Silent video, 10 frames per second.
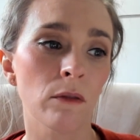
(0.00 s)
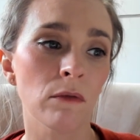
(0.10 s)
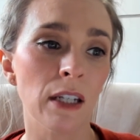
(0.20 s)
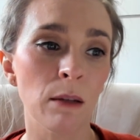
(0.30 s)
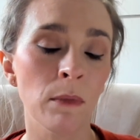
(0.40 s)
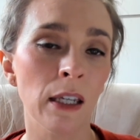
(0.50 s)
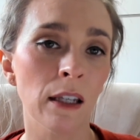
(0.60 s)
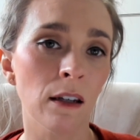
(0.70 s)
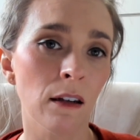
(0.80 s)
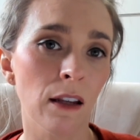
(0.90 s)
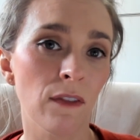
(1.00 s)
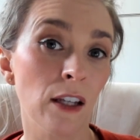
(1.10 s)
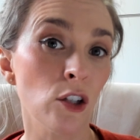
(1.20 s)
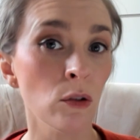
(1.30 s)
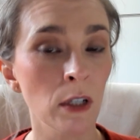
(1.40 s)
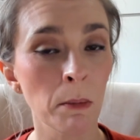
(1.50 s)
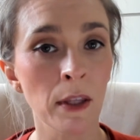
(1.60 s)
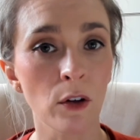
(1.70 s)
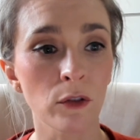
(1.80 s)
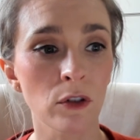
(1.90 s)
need me, and if they do need me,
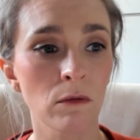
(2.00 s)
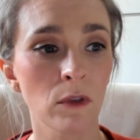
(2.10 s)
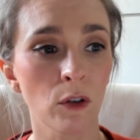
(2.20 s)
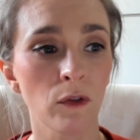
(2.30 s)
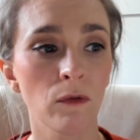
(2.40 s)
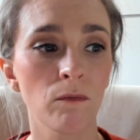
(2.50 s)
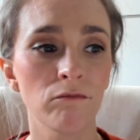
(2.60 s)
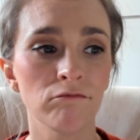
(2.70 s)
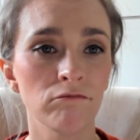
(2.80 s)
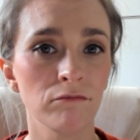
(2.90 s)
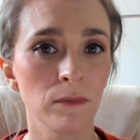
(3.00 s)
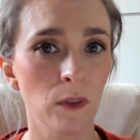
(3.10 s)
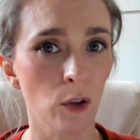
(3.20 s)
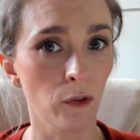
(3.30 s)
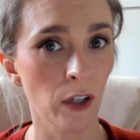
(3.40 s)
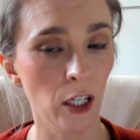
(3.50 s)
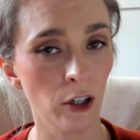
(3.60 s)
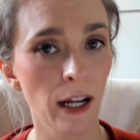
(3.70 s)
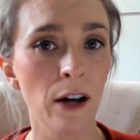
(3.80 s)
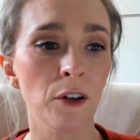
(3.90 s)
they'll figure it
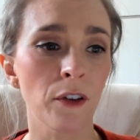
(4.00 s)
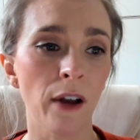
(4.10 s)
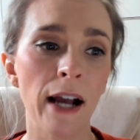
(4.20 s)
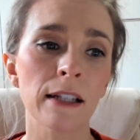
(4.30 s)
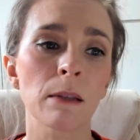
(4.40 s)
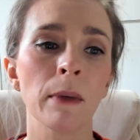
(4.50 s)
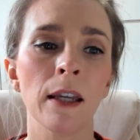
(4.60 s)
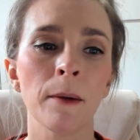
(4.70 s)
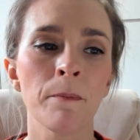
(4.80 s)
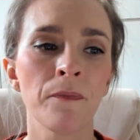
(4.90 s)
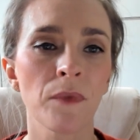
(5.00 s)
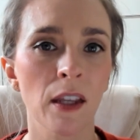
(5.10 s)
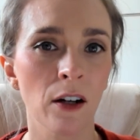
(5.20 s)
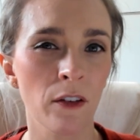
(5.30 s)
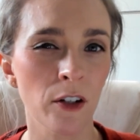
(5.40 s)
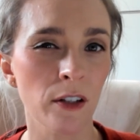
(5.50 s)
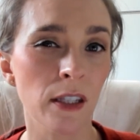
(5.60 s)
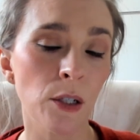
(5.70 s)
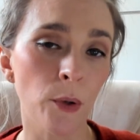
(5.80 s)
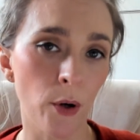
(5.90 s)
out or they'll ask me, and are there
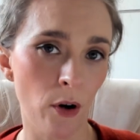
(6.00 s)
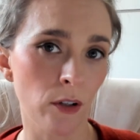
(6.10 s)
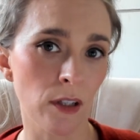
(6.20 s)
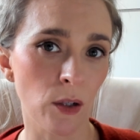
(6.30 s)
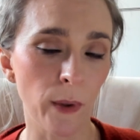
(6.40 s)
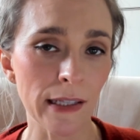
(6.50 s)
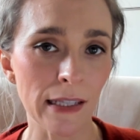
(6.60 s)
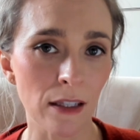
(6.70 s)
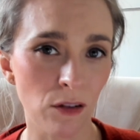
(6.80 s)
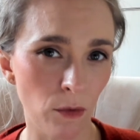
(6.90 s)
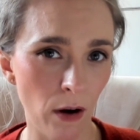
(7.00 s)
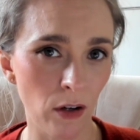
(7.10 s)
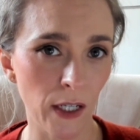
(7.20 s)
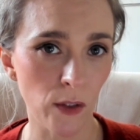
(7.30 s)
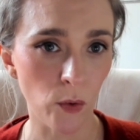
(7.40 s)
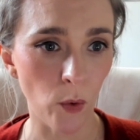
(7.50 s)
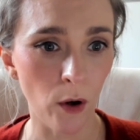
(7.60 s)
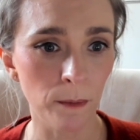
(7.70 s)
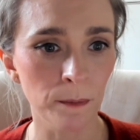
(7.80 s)
zero consequences surrounding school?